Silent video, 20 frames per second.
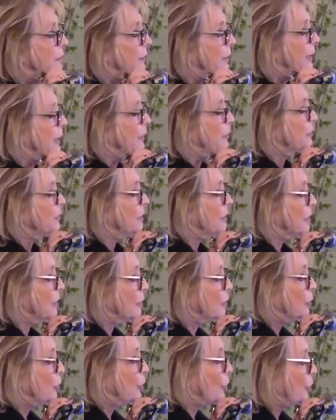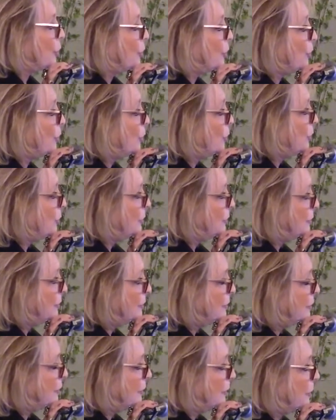When I was a little girl,
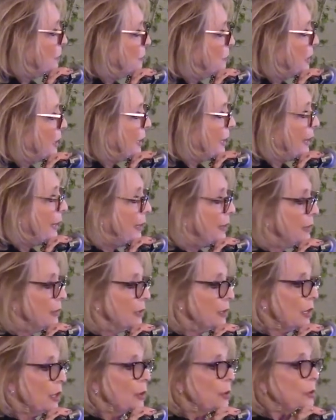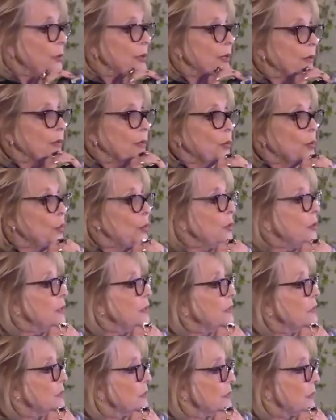playing alone in the
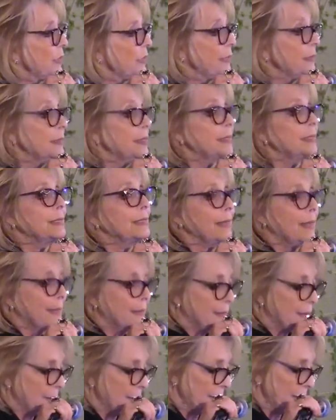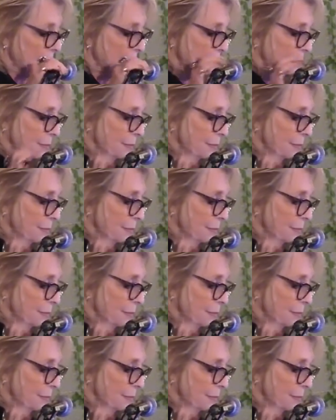woods in Connecticut.